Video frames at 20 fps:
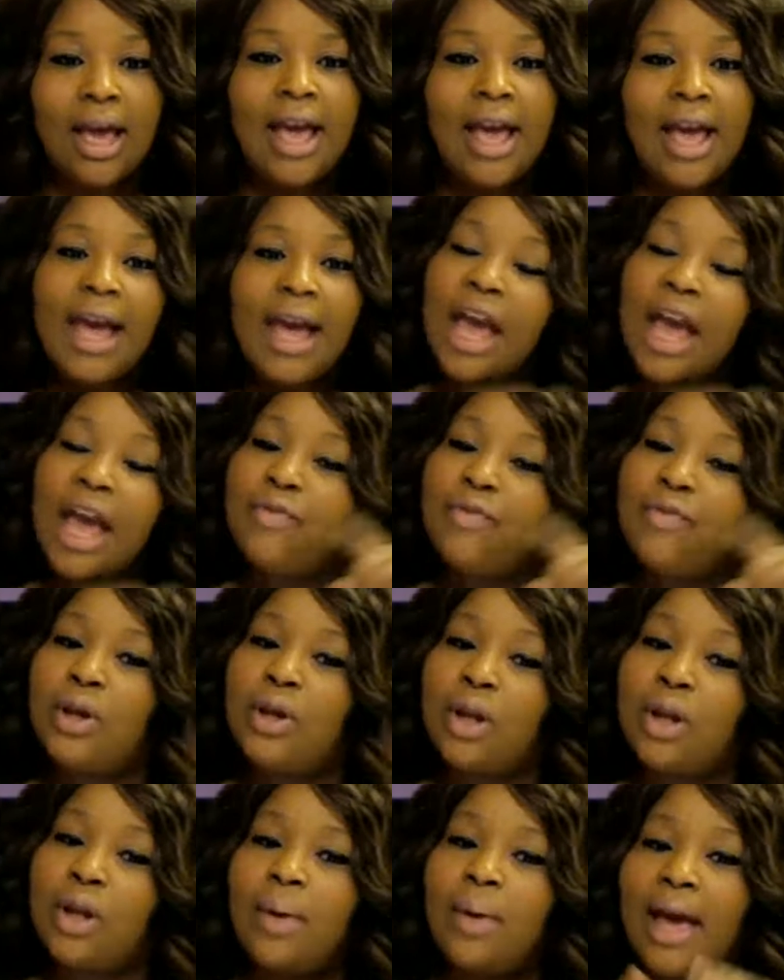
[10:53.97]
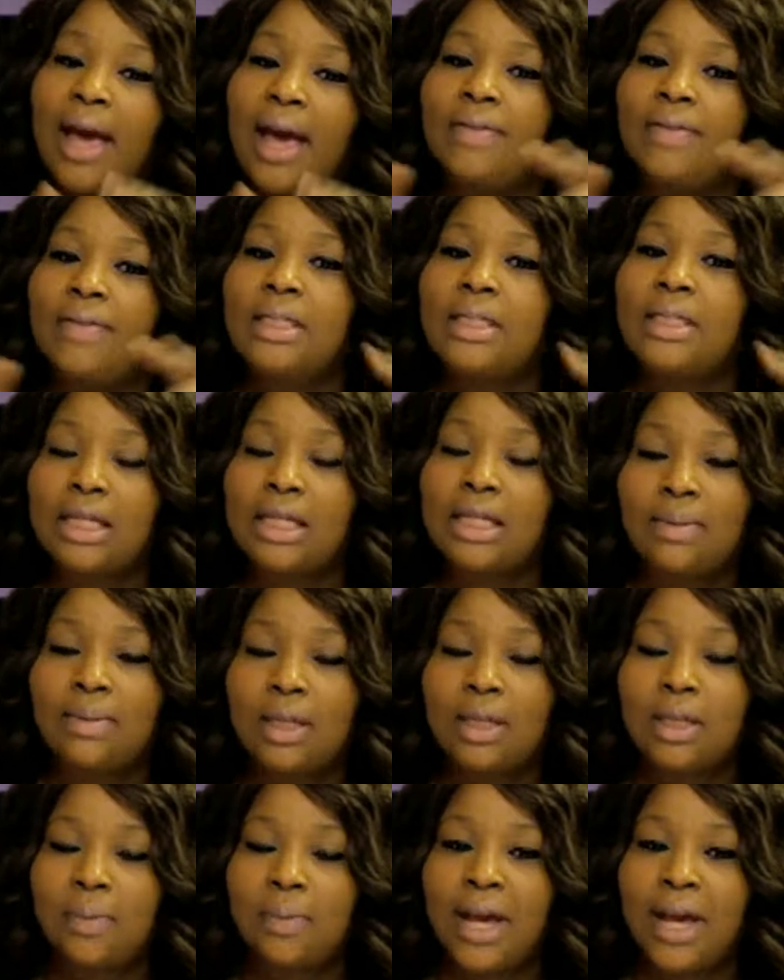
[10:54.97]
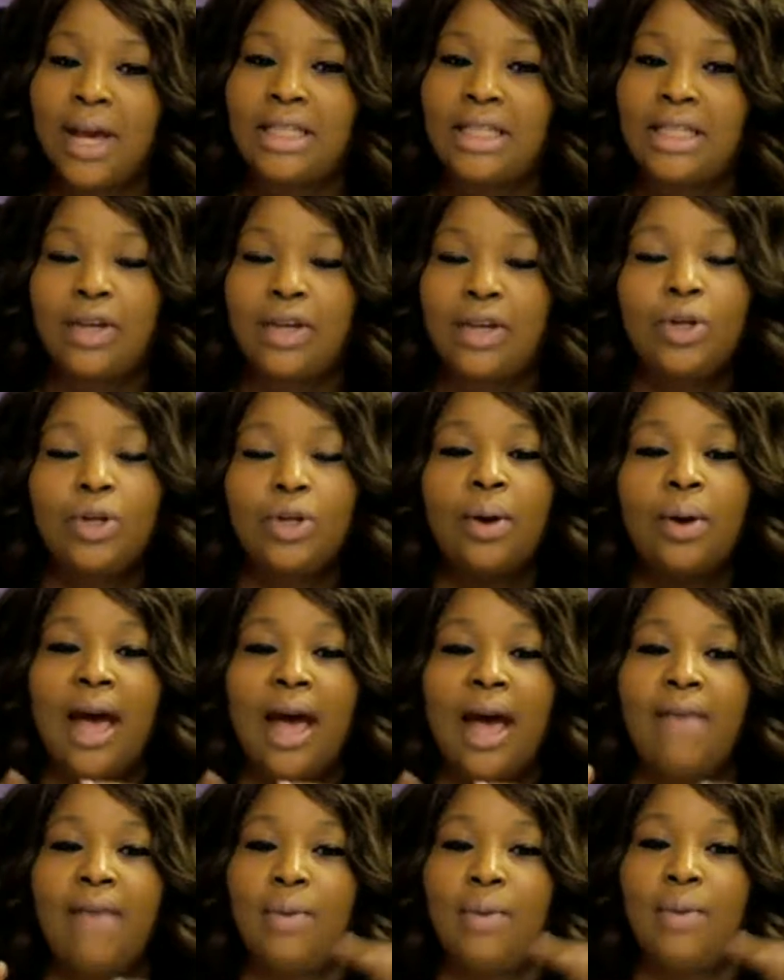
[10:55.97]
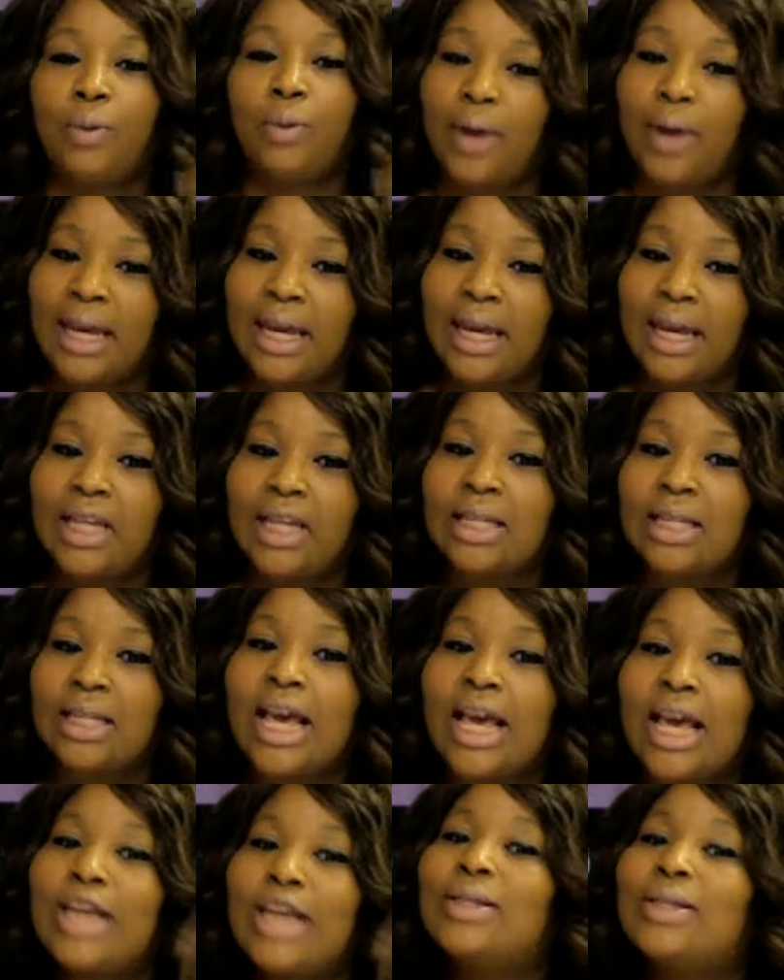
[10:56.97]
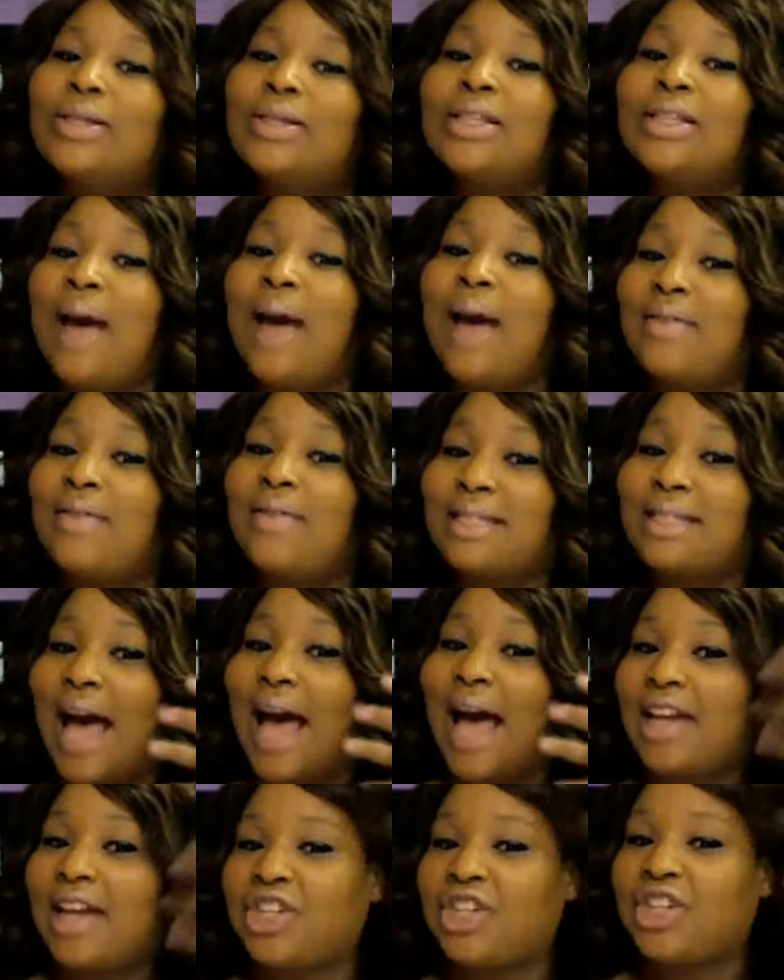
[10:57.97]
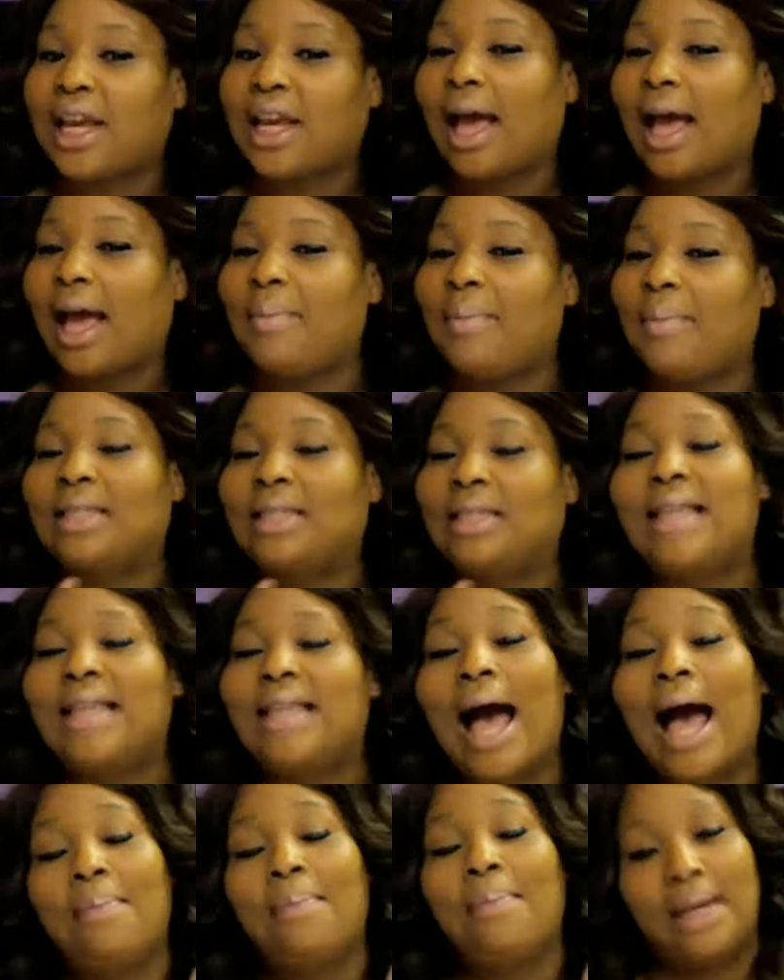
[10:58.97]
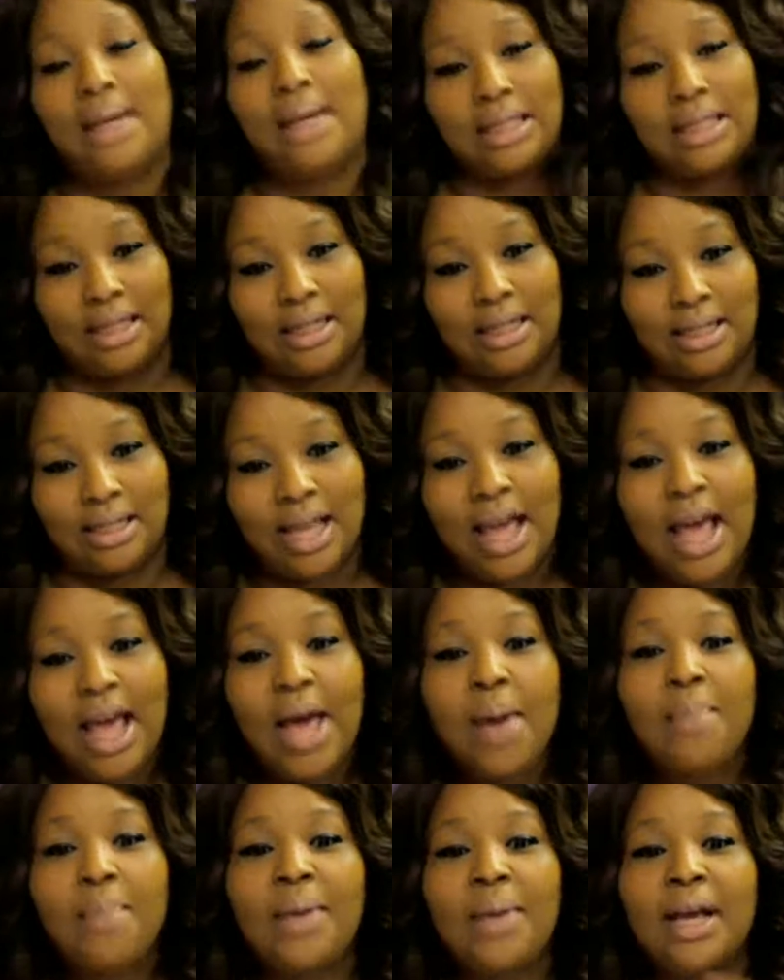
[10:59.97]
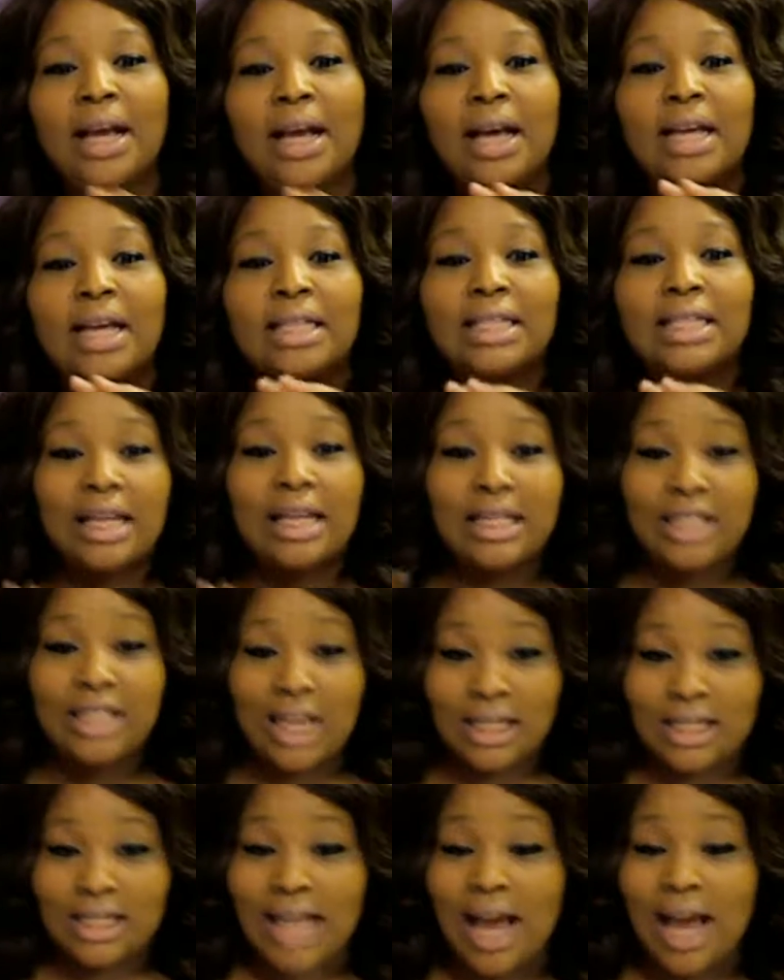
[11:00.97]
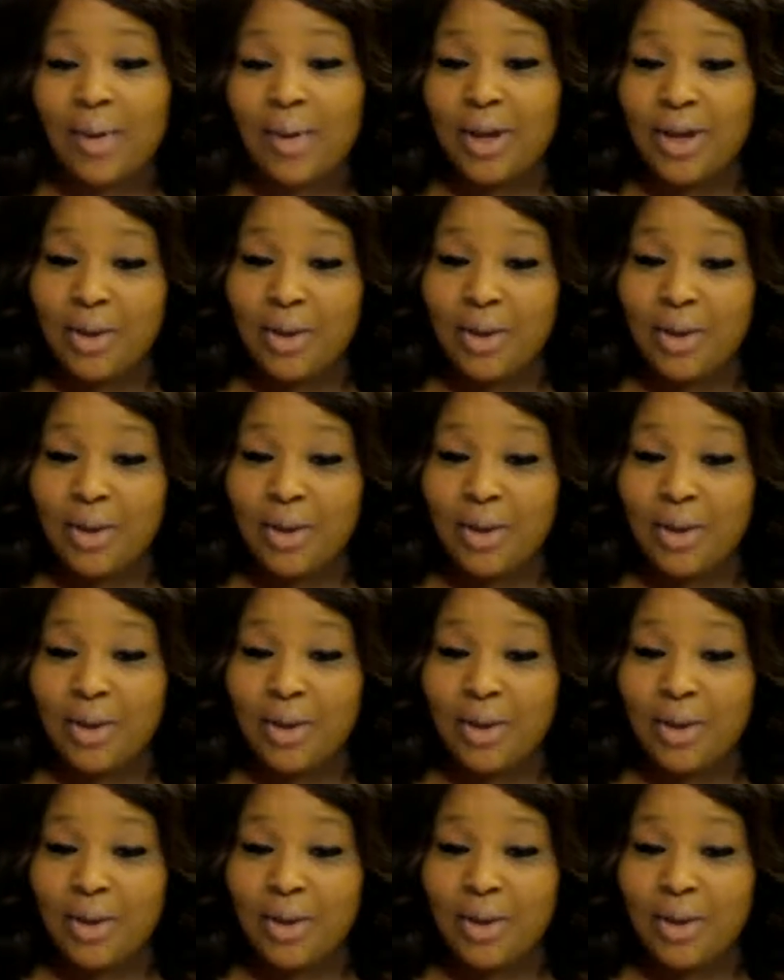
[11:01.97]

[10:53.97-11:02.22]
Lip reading: if you don't have systems in place and you don't have employees, you still have a side business. Because just like when you're